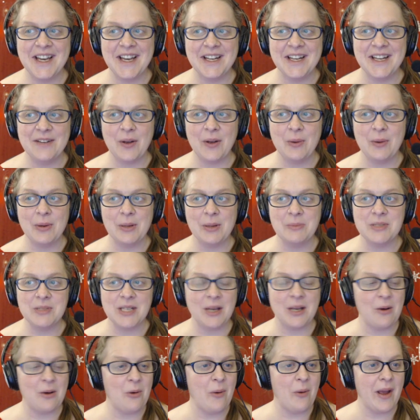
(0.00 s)
And if I want
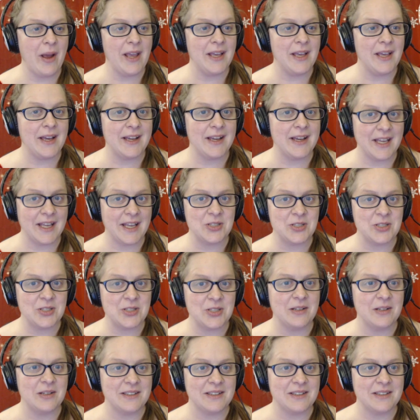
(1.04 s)
him to go away, again,
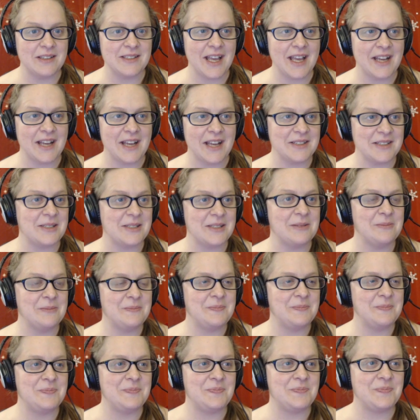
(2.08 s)
just click this X.